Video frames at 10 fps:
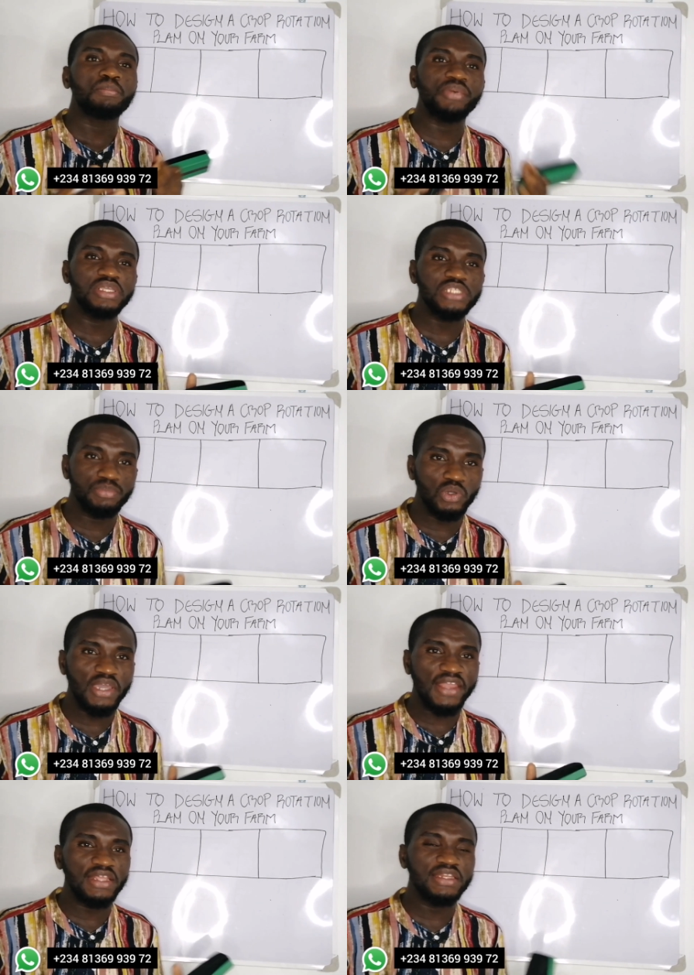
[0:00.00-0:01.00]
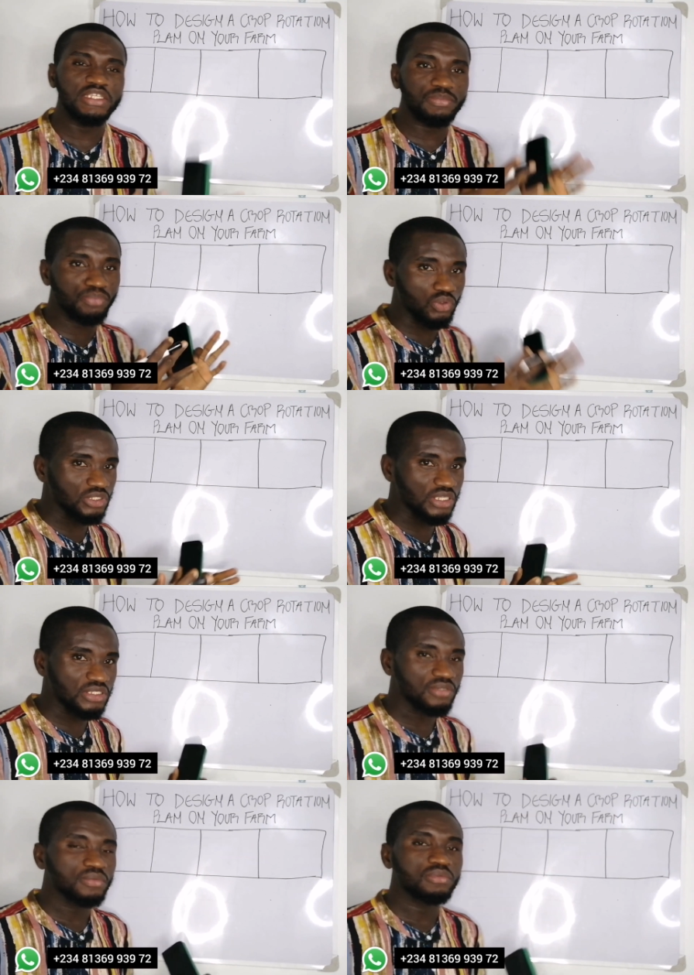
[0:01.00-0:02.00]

principle guiding this process,